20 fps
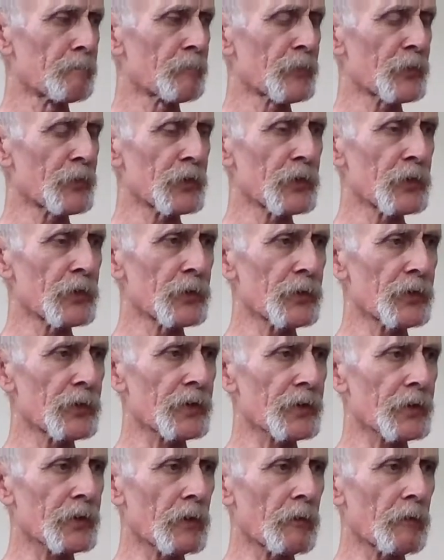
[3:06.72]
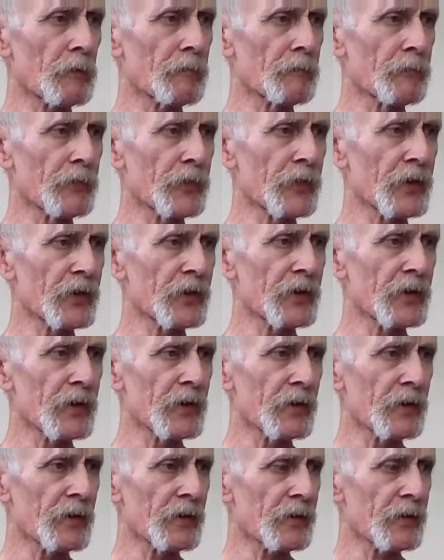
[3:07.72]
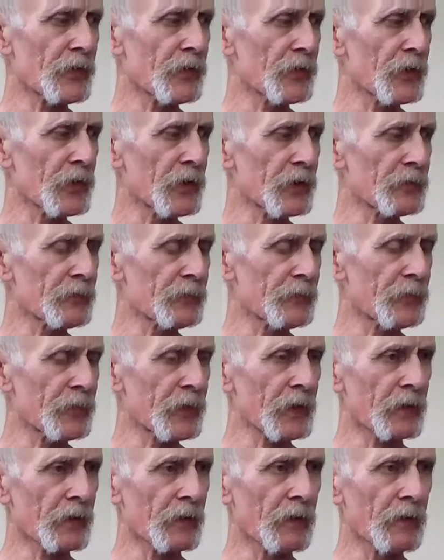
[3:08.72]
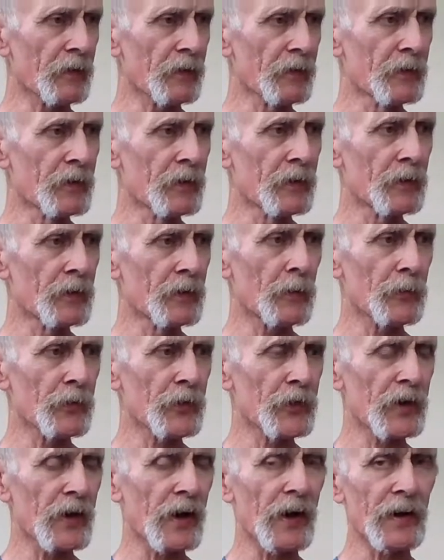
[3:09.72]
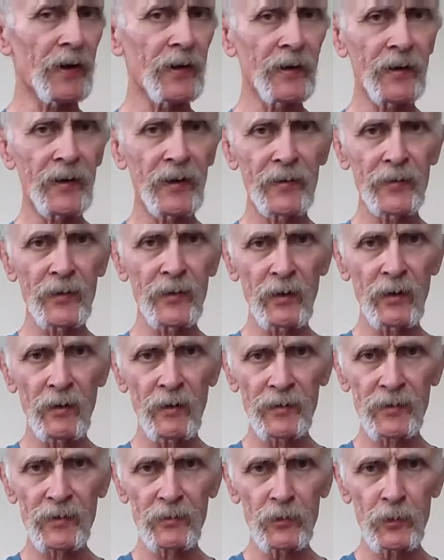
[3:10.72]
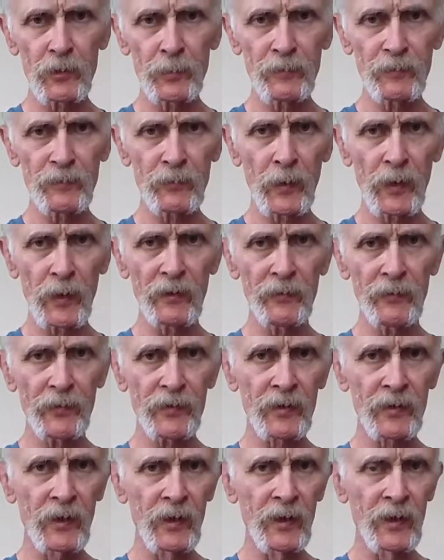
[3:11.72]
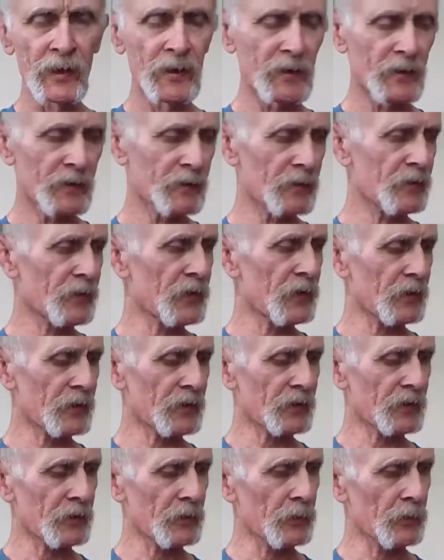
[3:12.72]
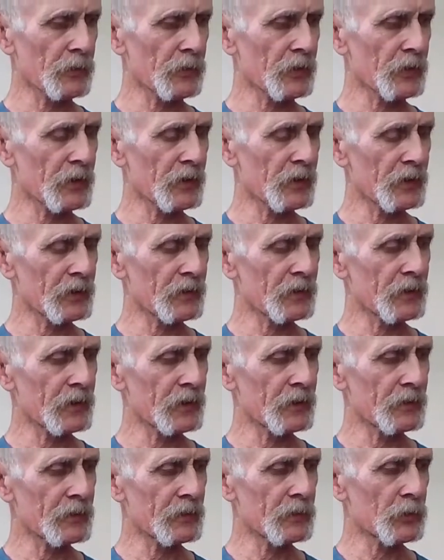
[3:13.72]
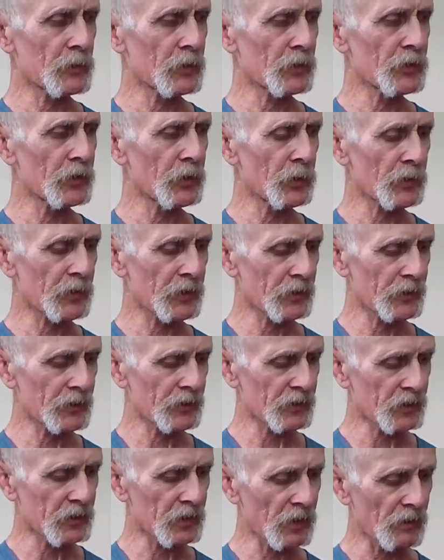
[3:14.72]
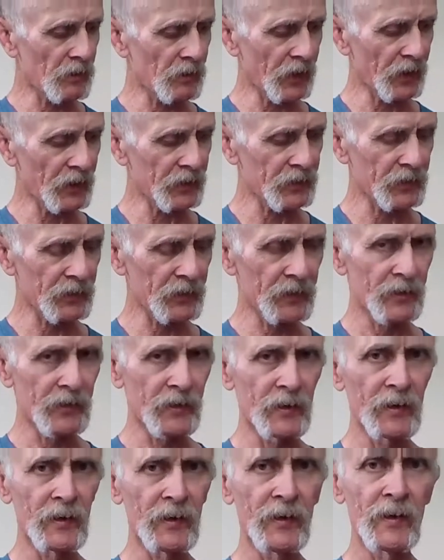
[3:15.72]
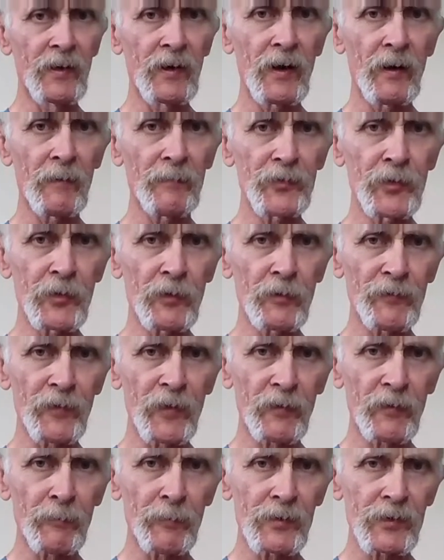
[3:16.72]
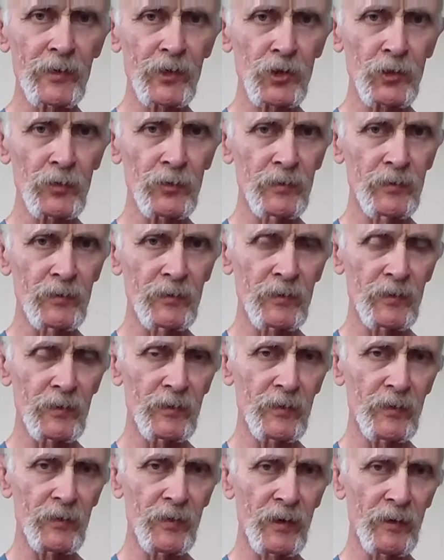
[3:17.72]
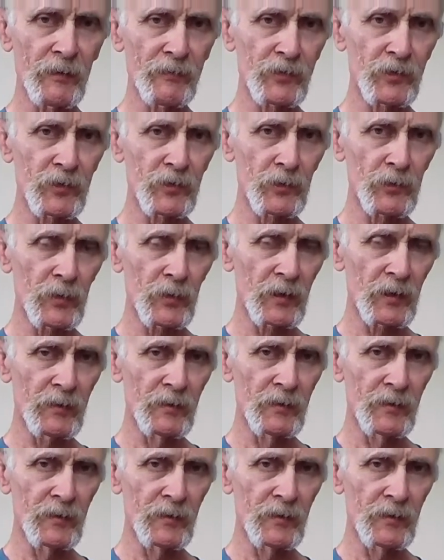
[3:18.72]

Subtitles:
the use of the third finger on the A in the last group of quavers. That's so that you can use it as a guide up to the 5th position. You don't have to